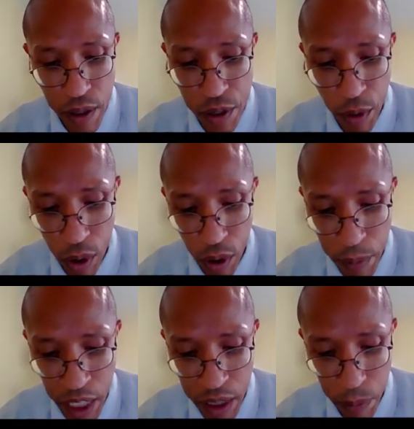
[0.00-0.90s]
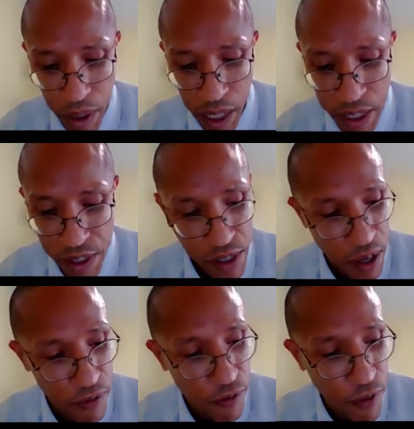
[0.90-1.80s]
to automate the
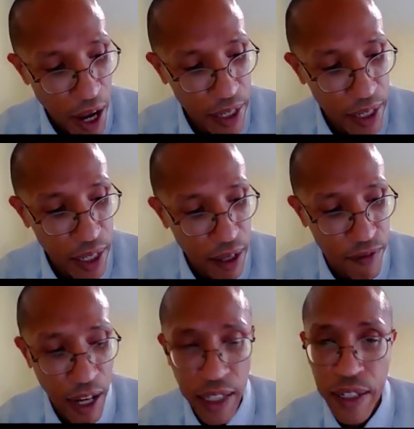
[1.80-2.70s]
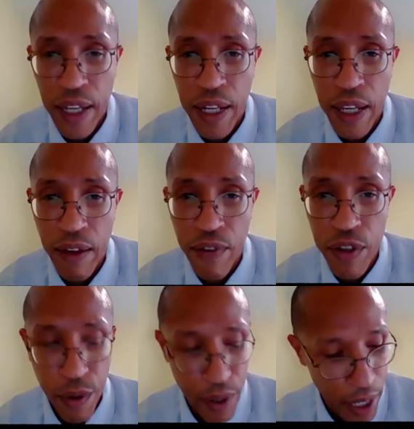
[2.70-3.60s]
process of finding and validating
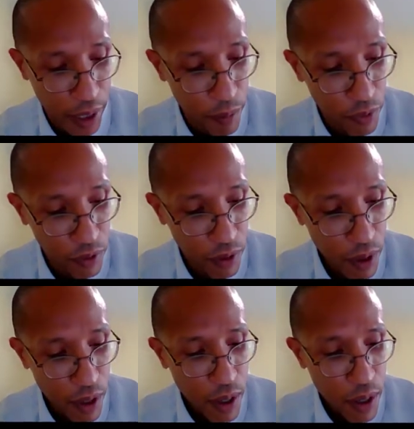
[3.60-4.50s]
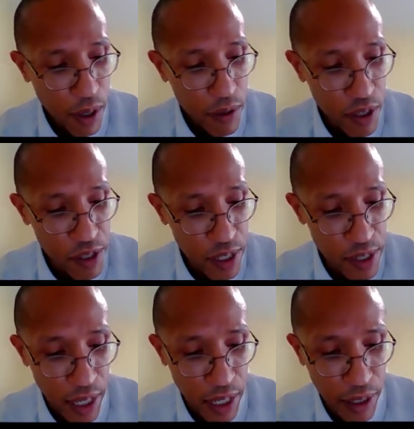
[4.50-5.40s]
inventory items. This
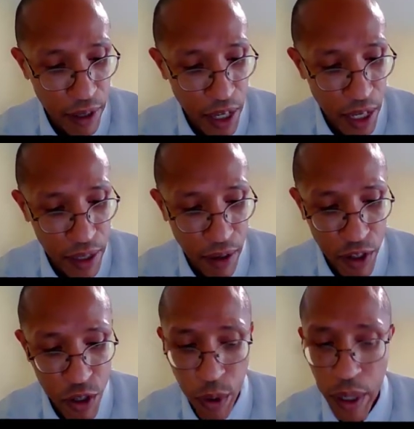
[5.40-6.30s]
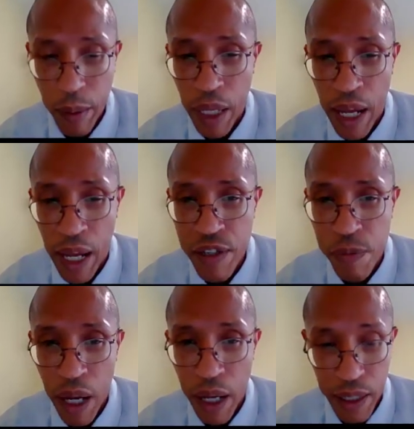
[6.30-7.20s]
does not alleviate the inventory blind
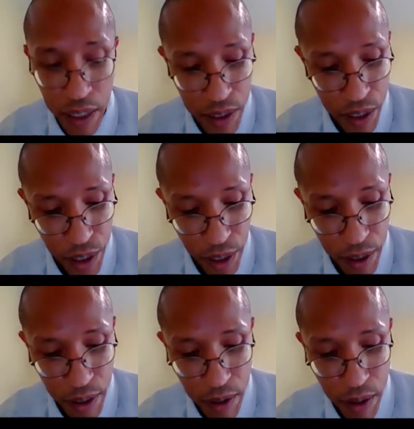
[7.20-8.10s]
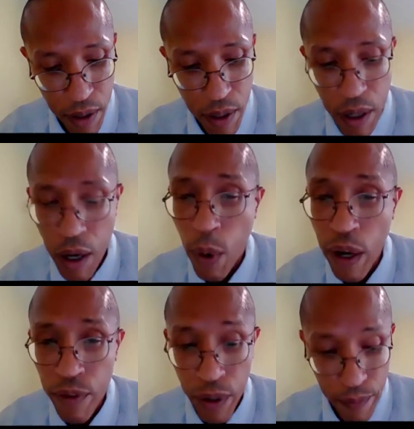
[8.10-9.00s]
spot condition.
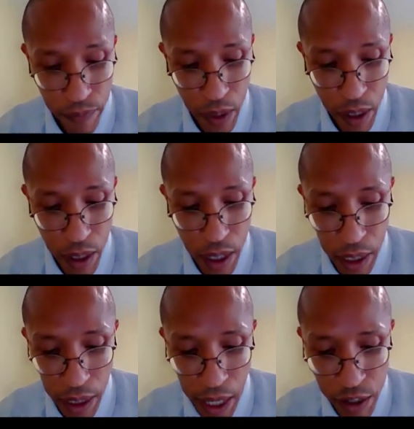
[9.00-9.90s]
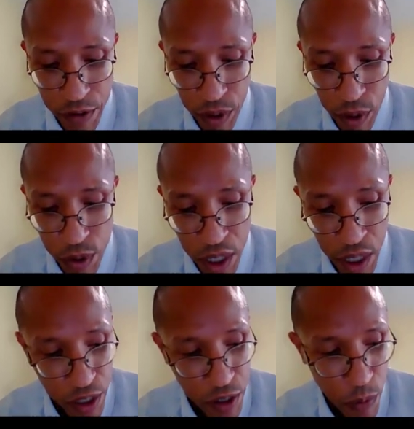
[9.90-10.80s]
However, it allows for those
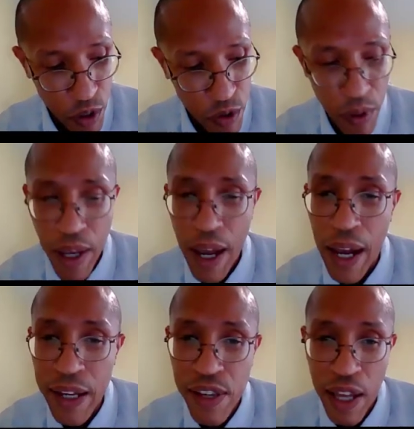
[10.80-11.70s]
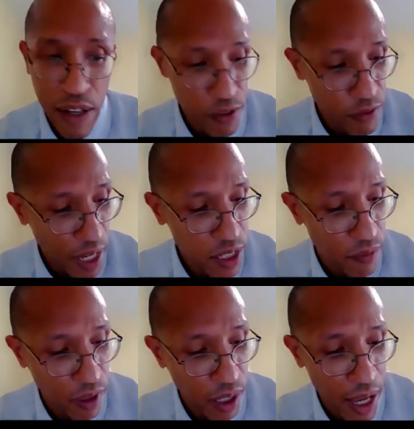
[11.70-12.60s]
customers with high
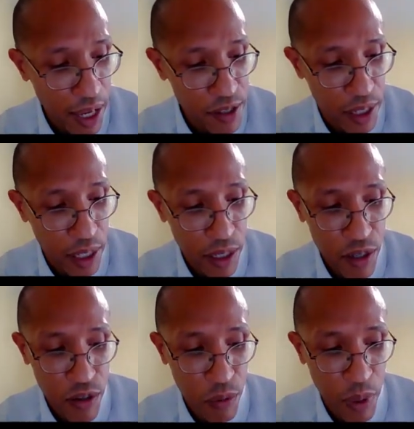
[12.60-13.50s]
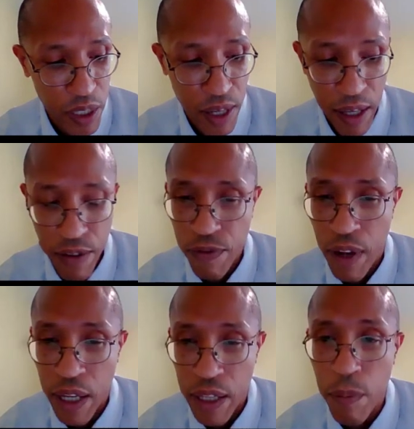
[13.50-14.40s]
satisfaction velocity to be
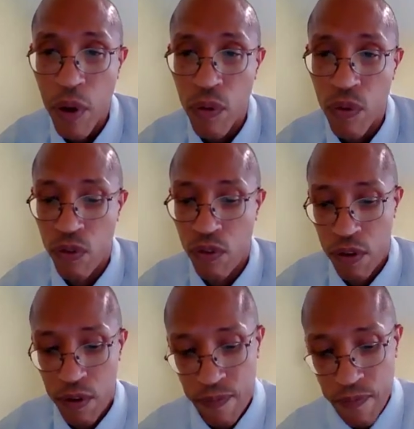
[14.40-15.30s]
satisfied the most.